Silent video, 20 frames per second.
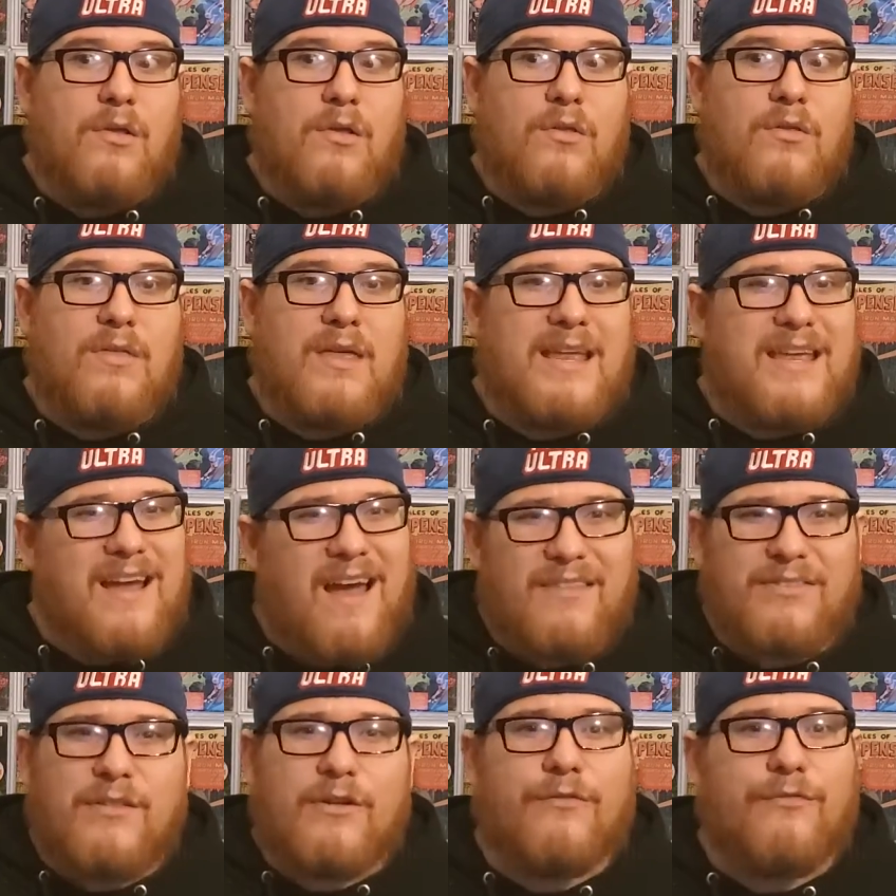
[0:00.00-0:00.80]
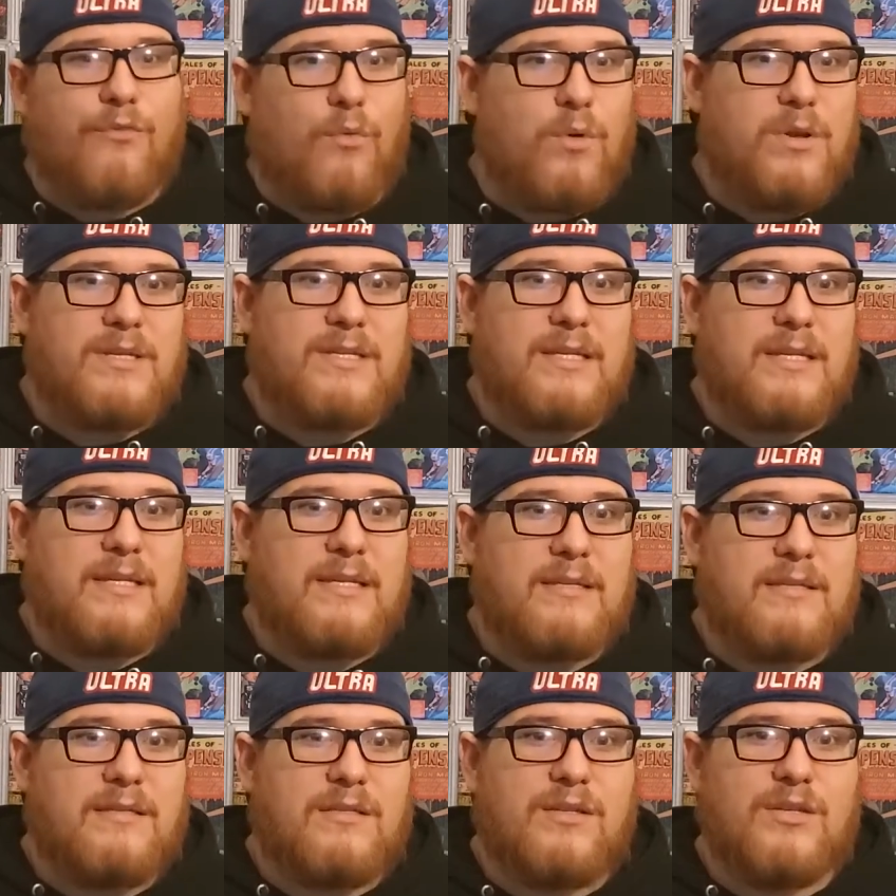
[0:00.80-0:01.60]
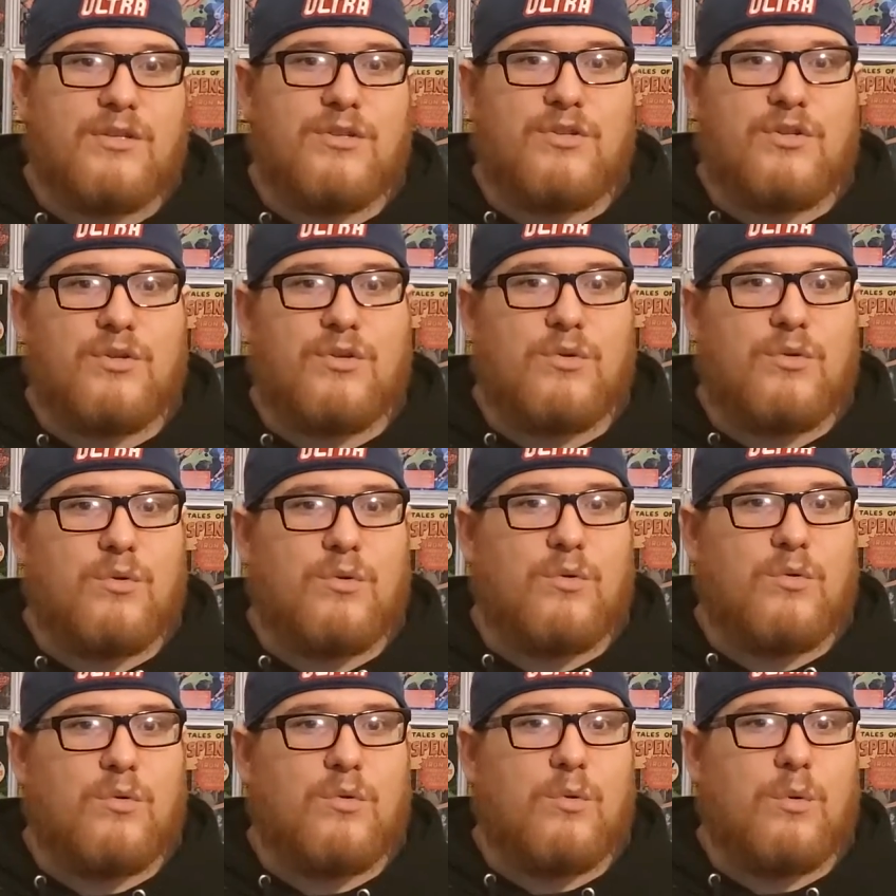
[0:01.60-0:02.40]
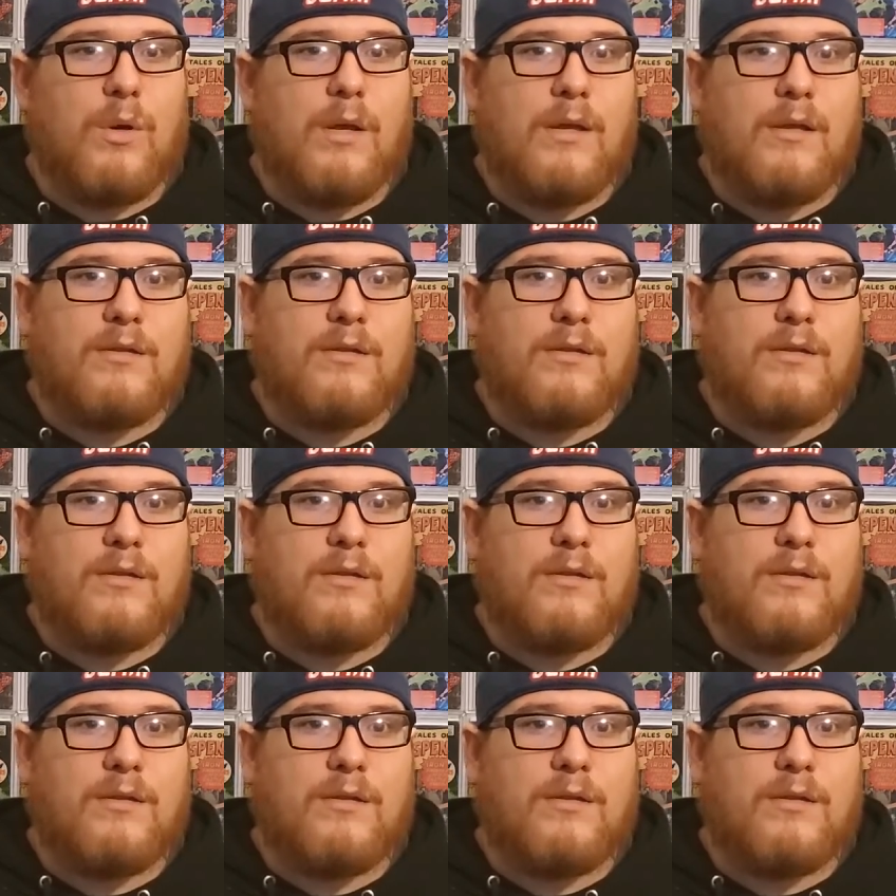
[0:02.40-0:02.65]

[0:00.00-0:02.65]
They got their voices to do